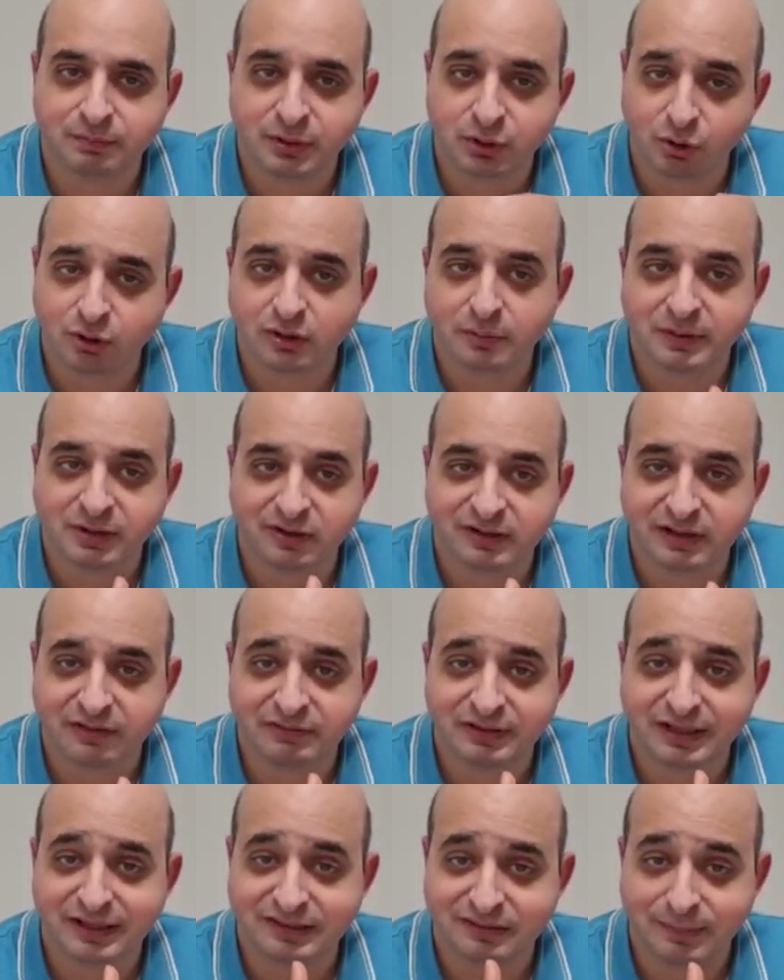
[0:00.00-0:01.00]
purely because I
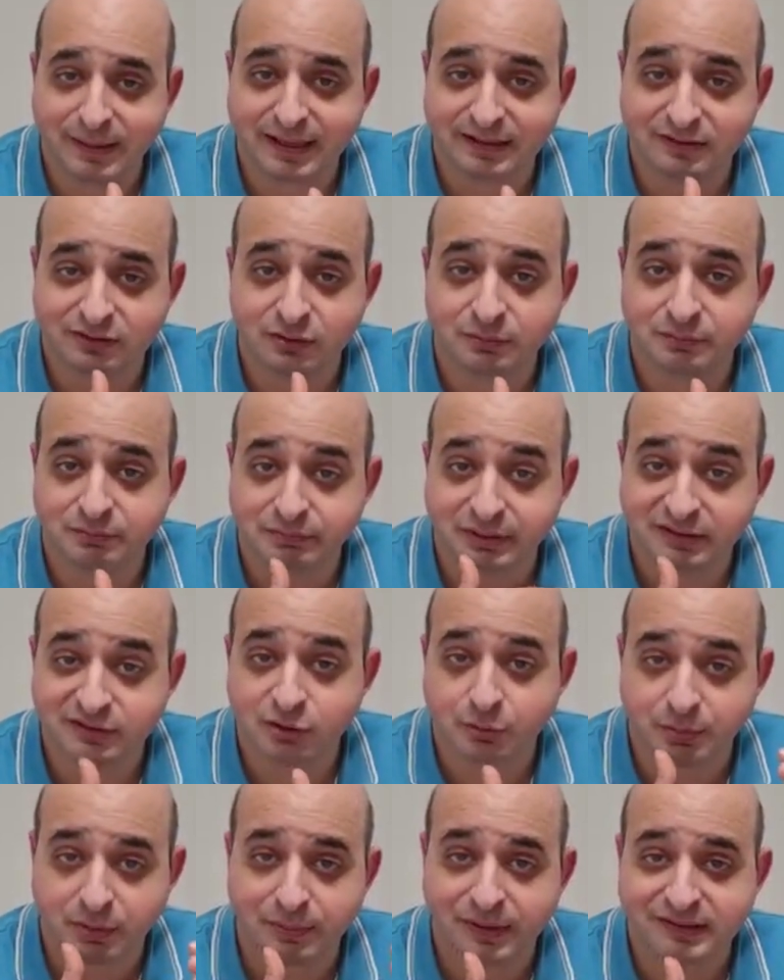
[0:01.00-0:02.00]
would expect them to be
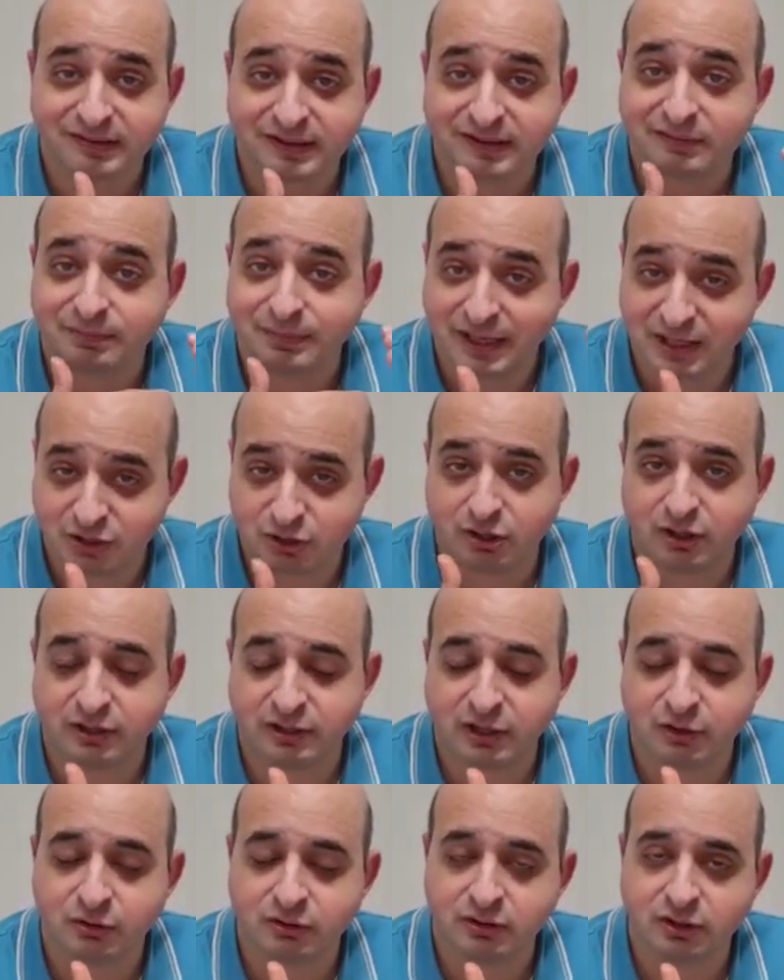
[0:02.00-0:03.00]
super busy, especially
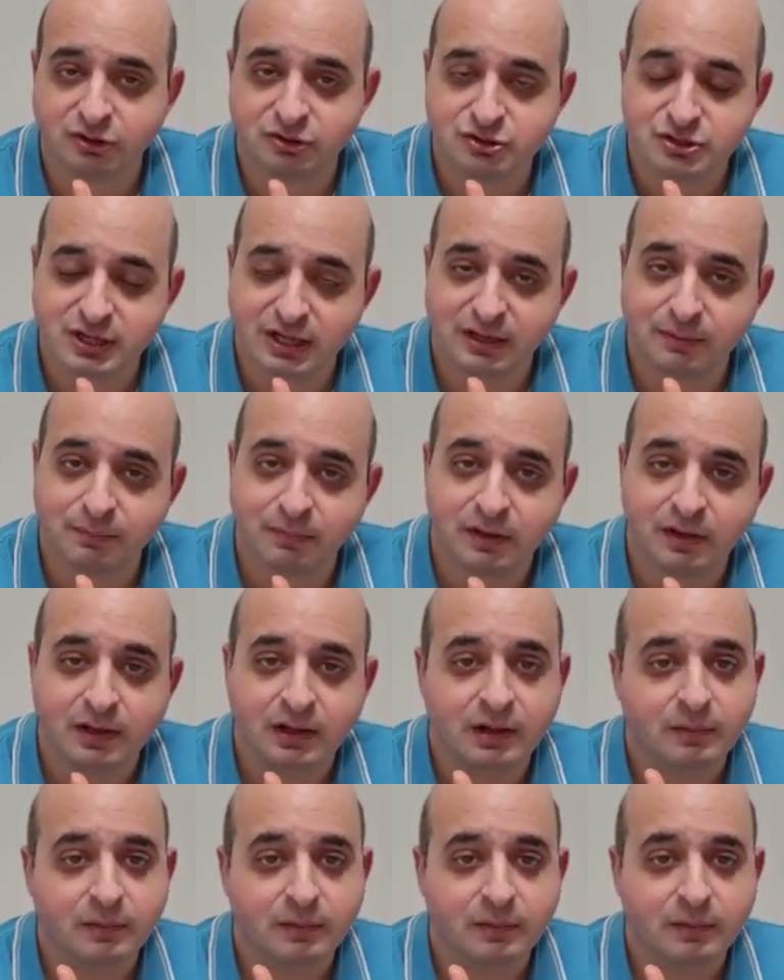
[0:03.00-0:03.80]
around lunchtime.